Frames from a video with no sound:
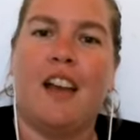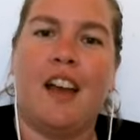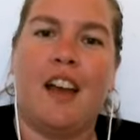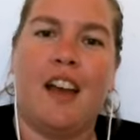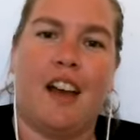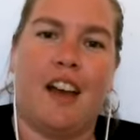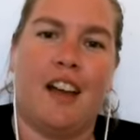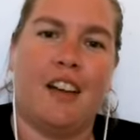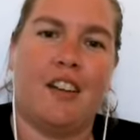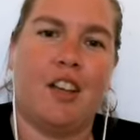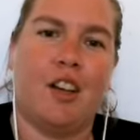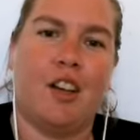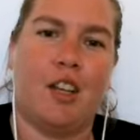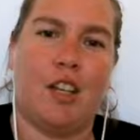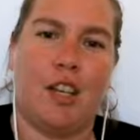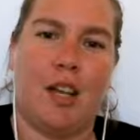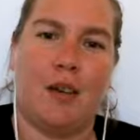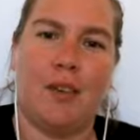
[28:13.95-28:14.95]
And so
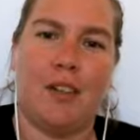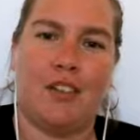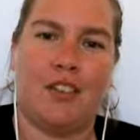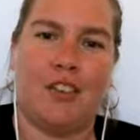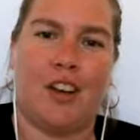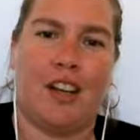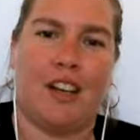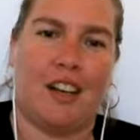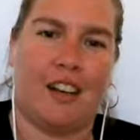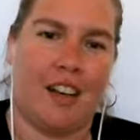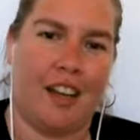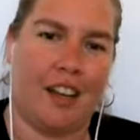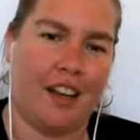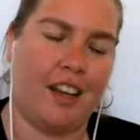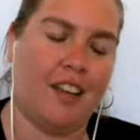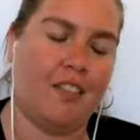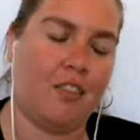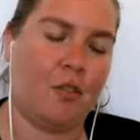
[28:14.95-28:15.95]
he demonstrated, like,
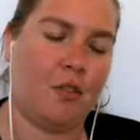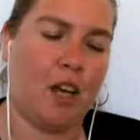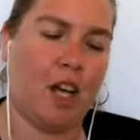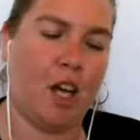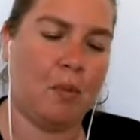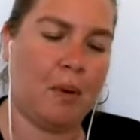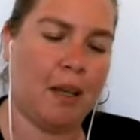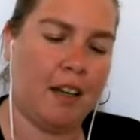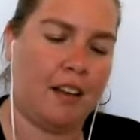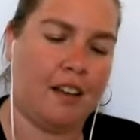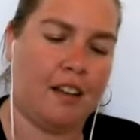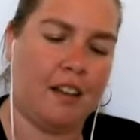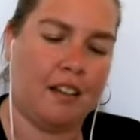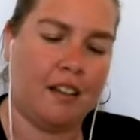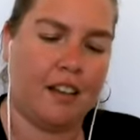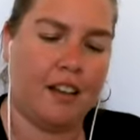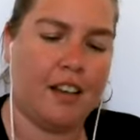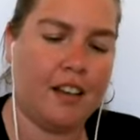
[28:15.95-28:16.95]
if the rabbit
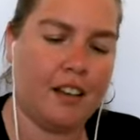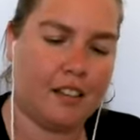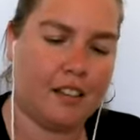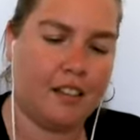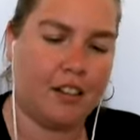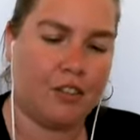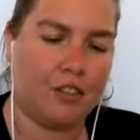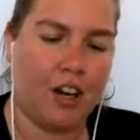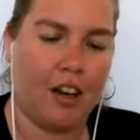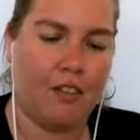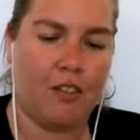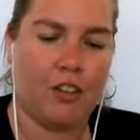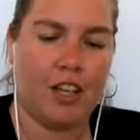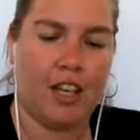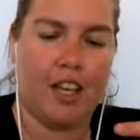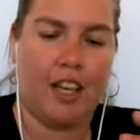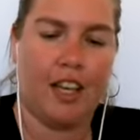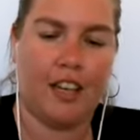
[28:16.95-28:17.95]
is in its little travel
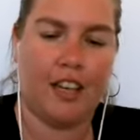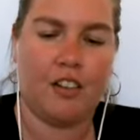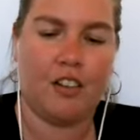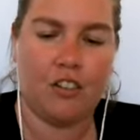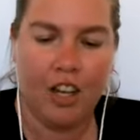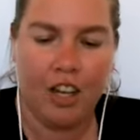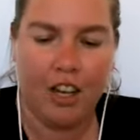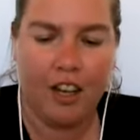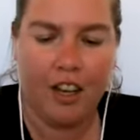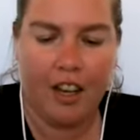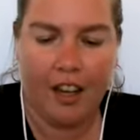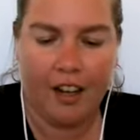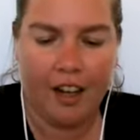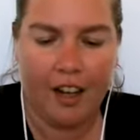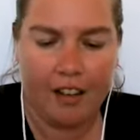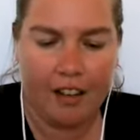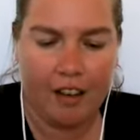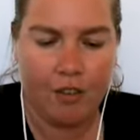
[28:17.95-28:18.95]
cage and it
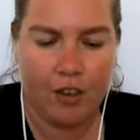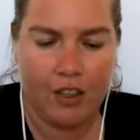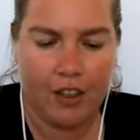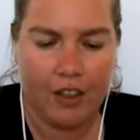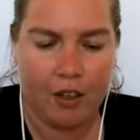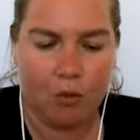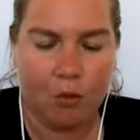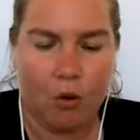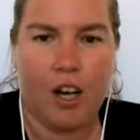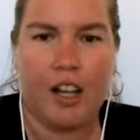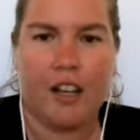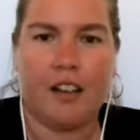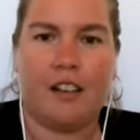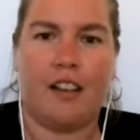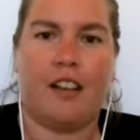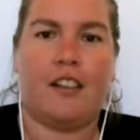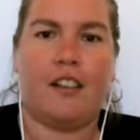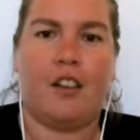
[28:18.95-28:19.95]
has everything it wants,
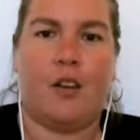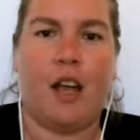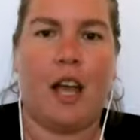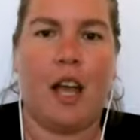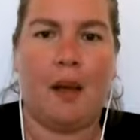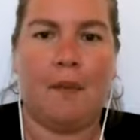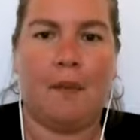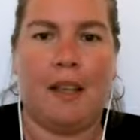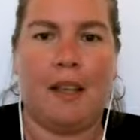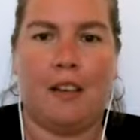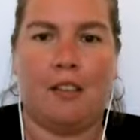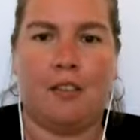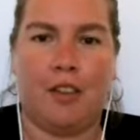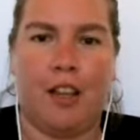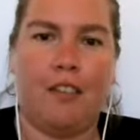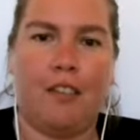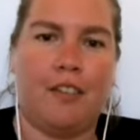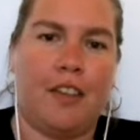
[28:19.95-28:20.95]
it's so happy and
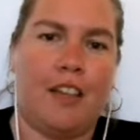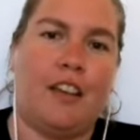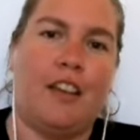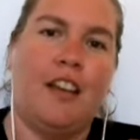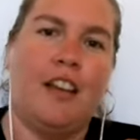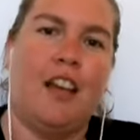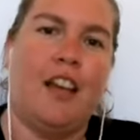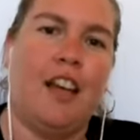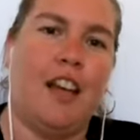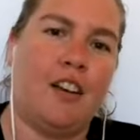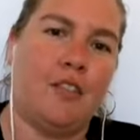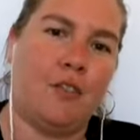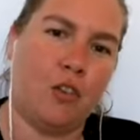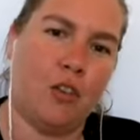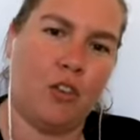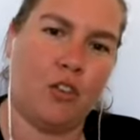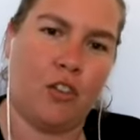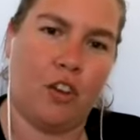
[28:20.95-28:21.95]
fluffy, and it
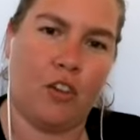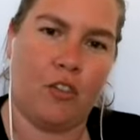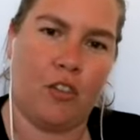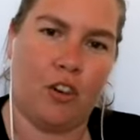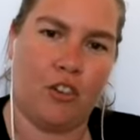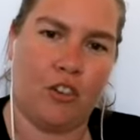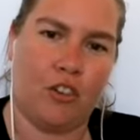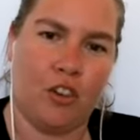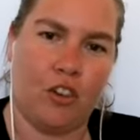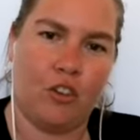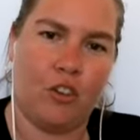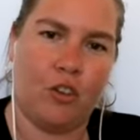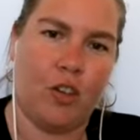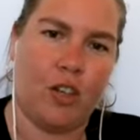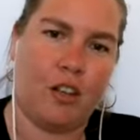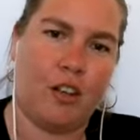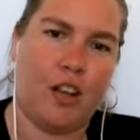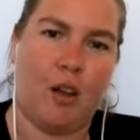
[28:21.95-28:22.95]
rolls over and shows you
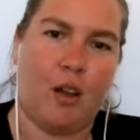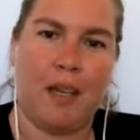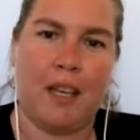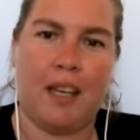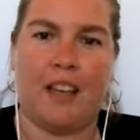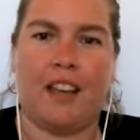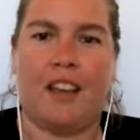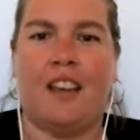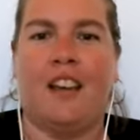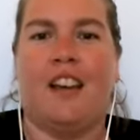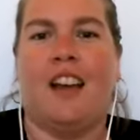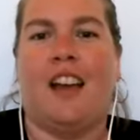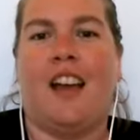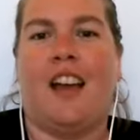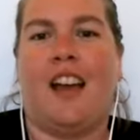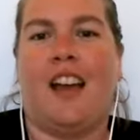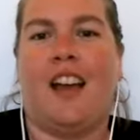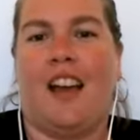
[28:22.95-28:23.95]
its tummy.
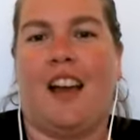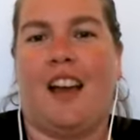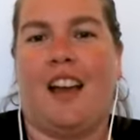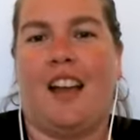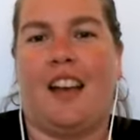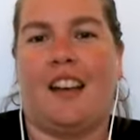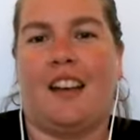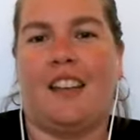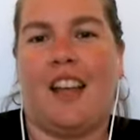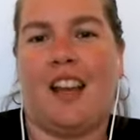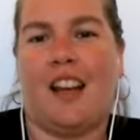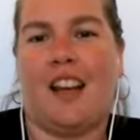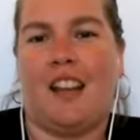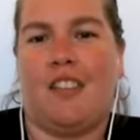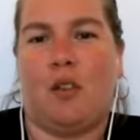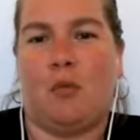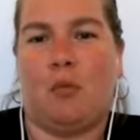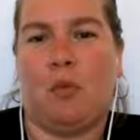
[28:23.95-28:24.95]
And then
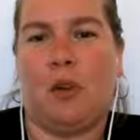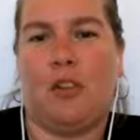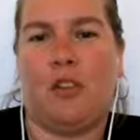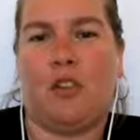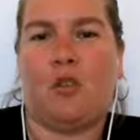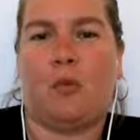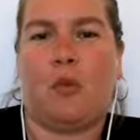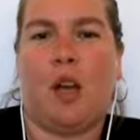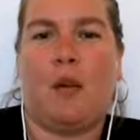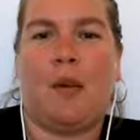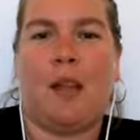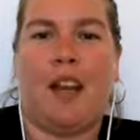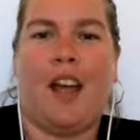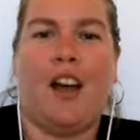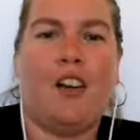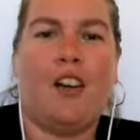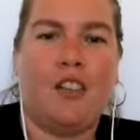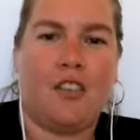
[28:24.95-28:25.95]
if he pulls the rabbit
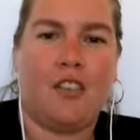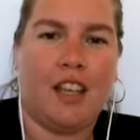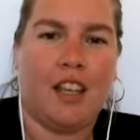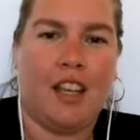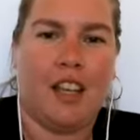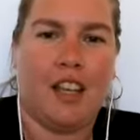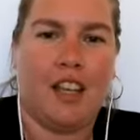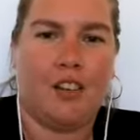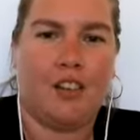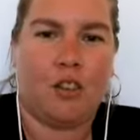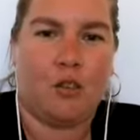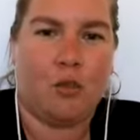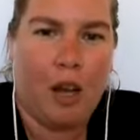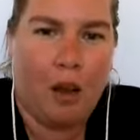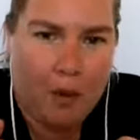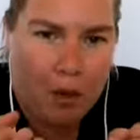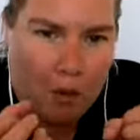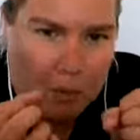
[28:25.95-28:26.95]
out of the cage, the rabbit